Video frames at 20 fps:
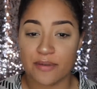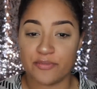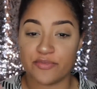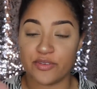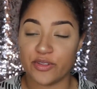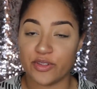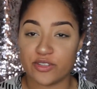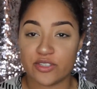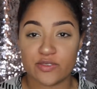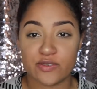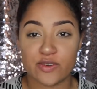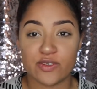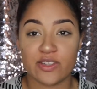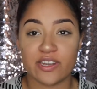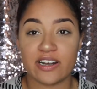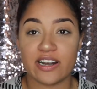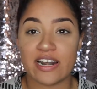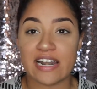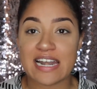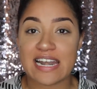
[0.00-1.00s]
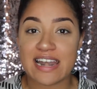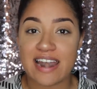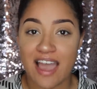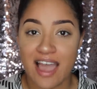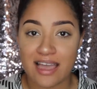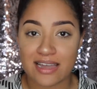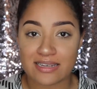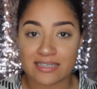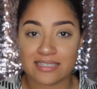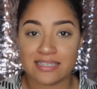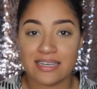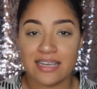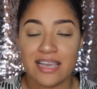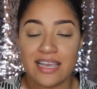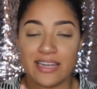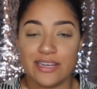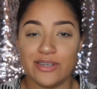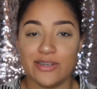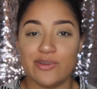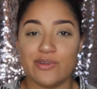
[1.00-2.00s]
For those of you that are not
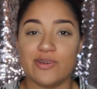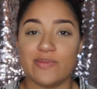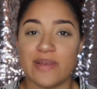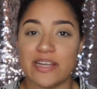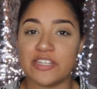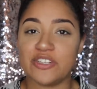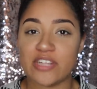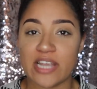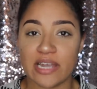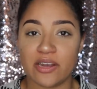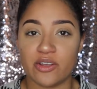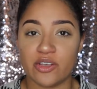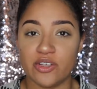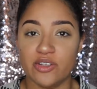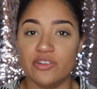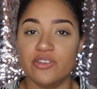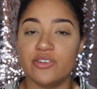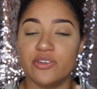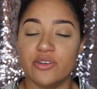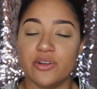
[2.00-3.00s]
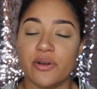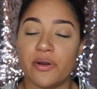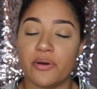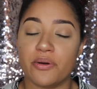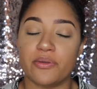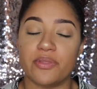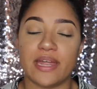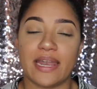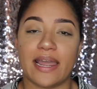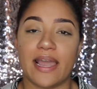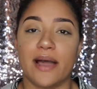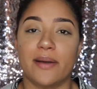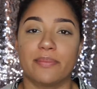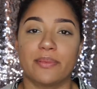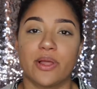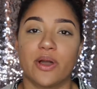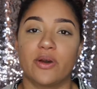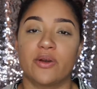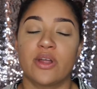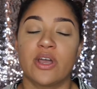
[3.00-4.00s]
new to my channel, you do know that I
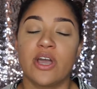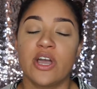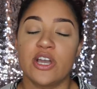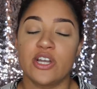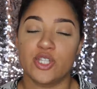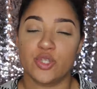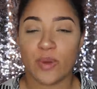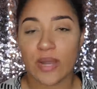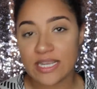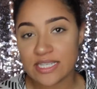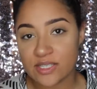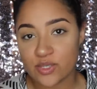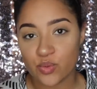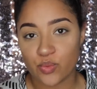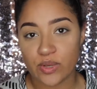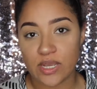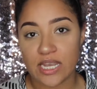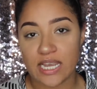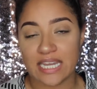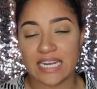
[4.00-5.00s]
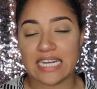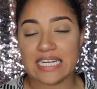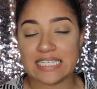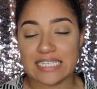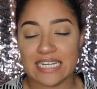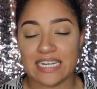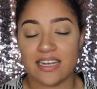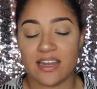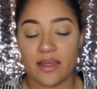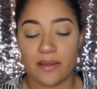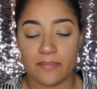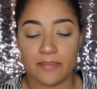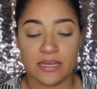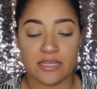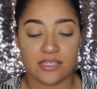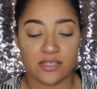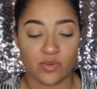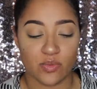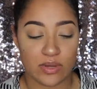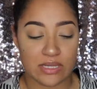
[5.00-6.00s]
upload twice a week and I did
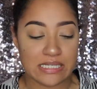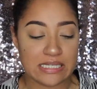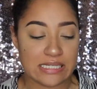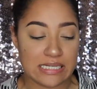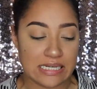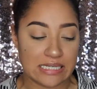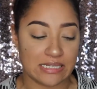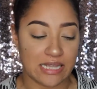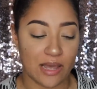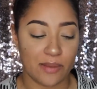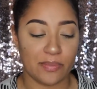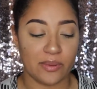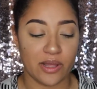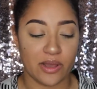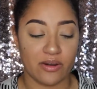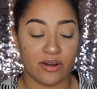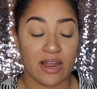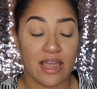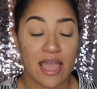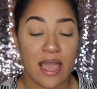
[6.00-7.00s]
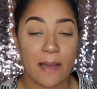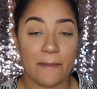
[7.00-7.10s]
miss Wednesday's upload.